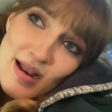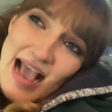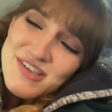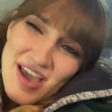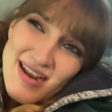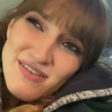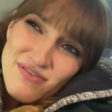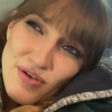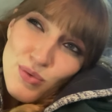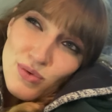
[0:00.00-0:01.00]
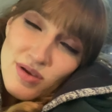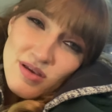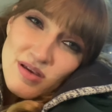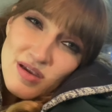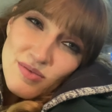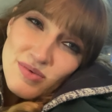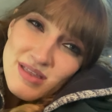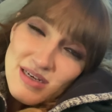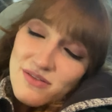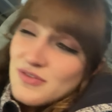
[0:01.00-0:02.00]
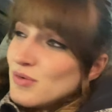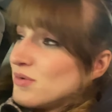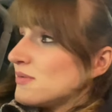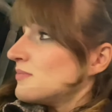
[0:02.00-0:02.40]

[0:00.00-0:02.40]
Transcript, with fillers: Actually, I need food. I really need food.